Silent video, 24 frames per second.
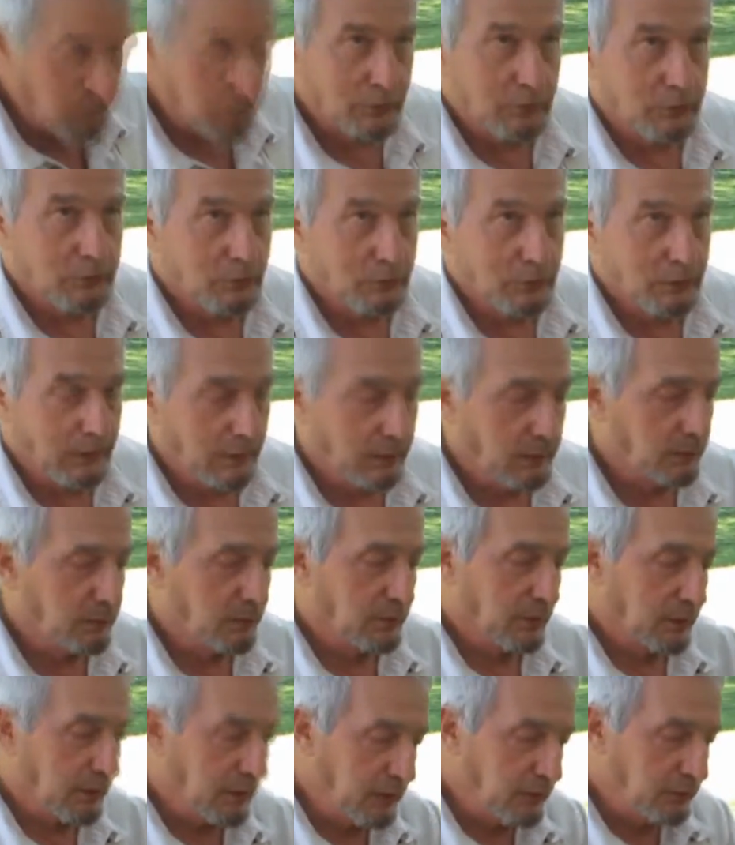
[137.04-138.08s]
the tree,
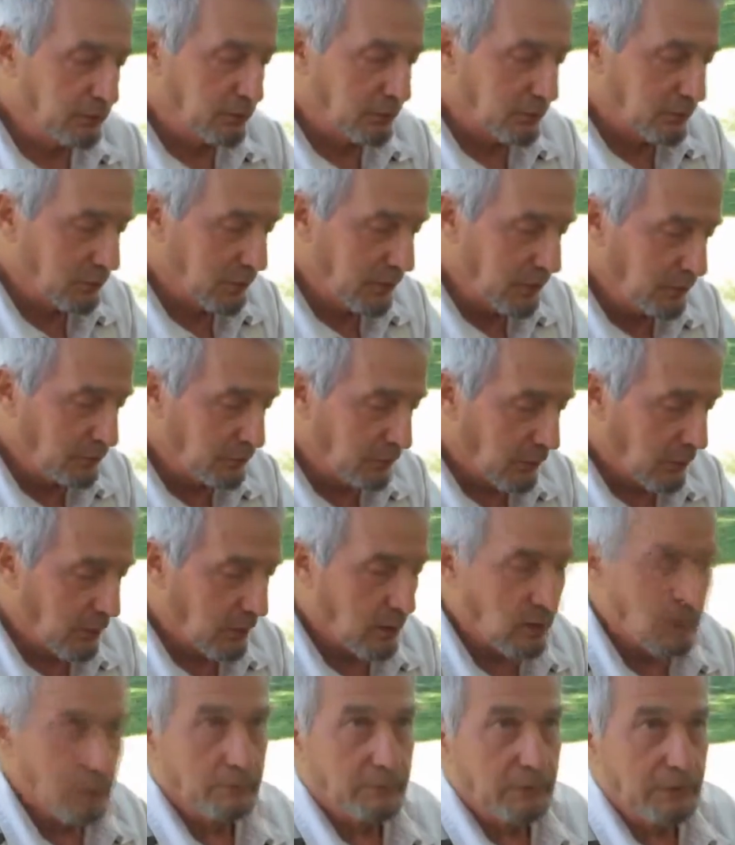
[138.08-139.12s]
the easier these
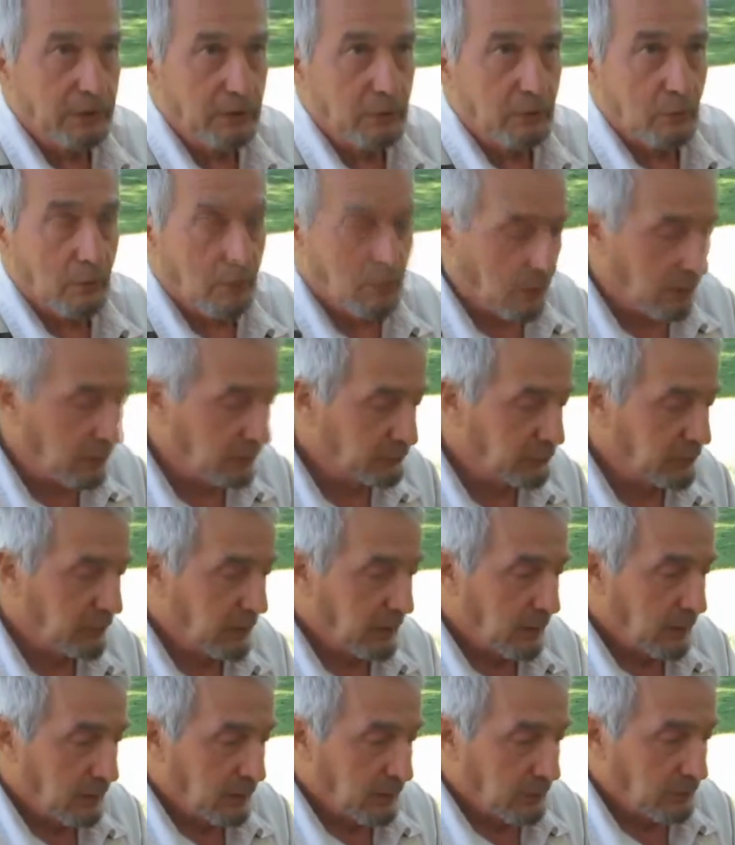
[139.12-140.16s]
are, because
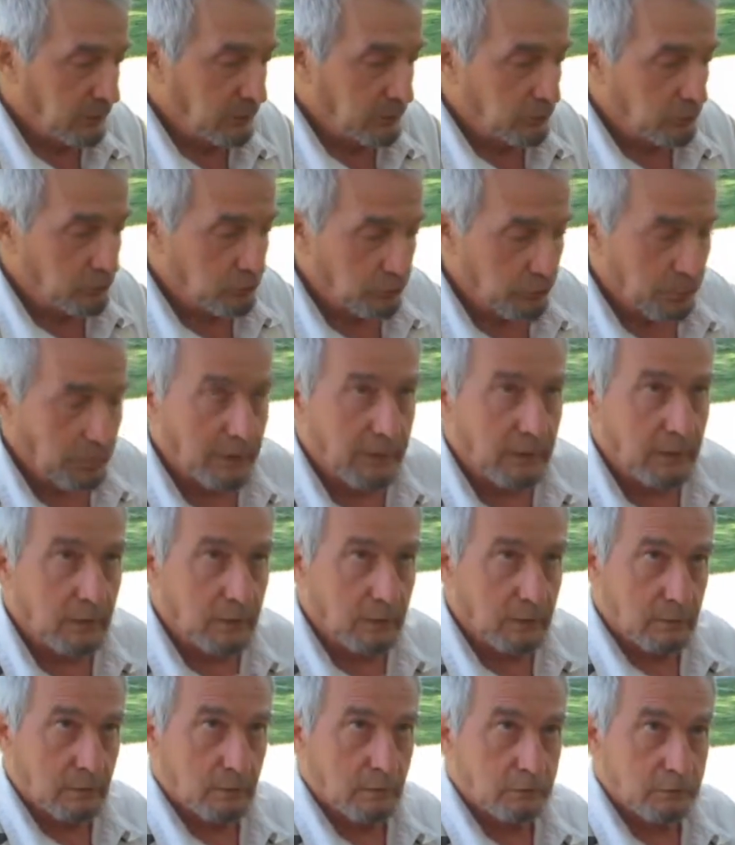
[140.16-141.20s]
when you split a
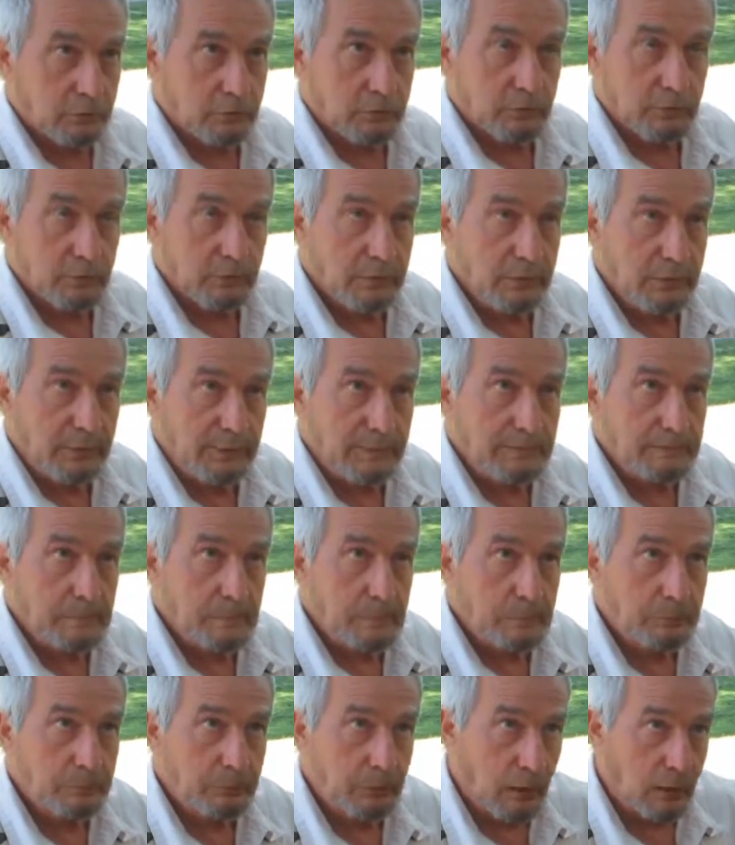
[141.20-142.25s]
large tree,
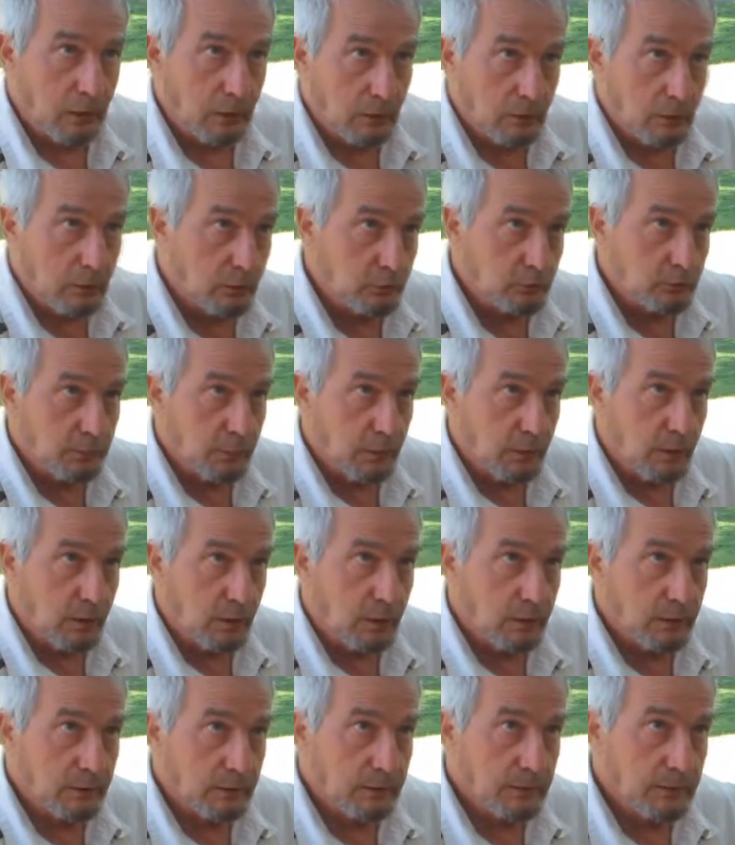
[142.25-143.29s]
a large
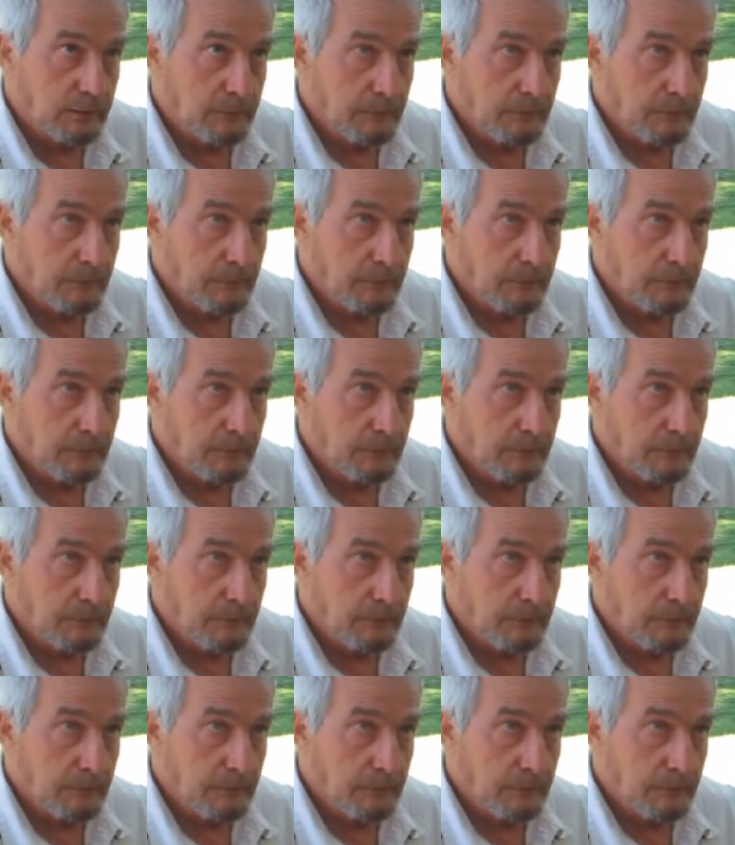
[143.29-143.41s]
block,